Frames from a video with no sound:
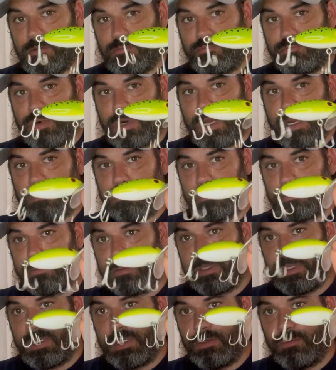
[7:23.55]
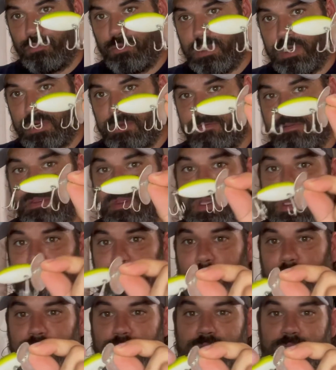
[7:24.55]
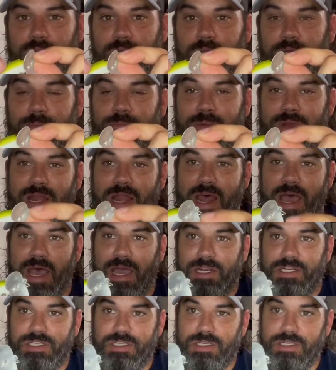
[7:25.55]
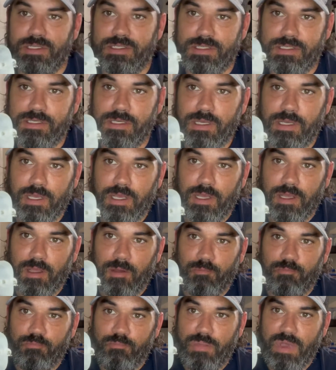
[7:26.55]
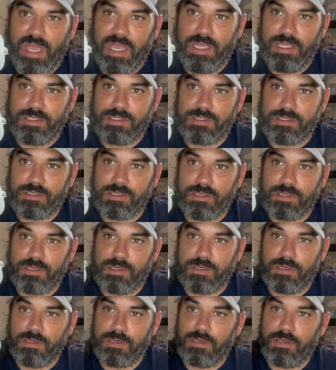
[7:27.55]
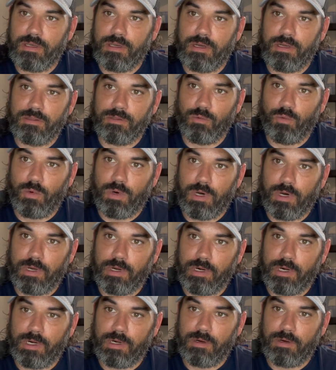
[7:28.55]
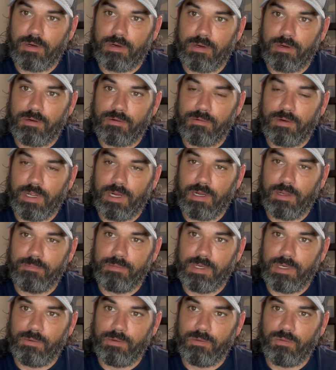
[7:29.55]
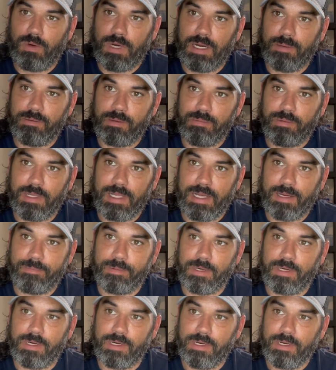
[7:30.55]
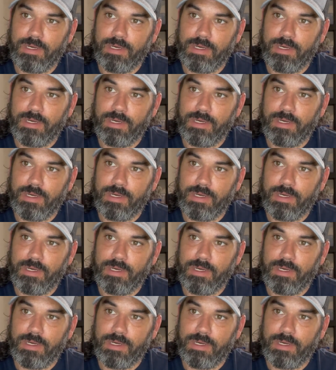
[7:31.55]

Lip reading: Probably one of the most obnoxious baits on the water, right up there with Whopper Plopper.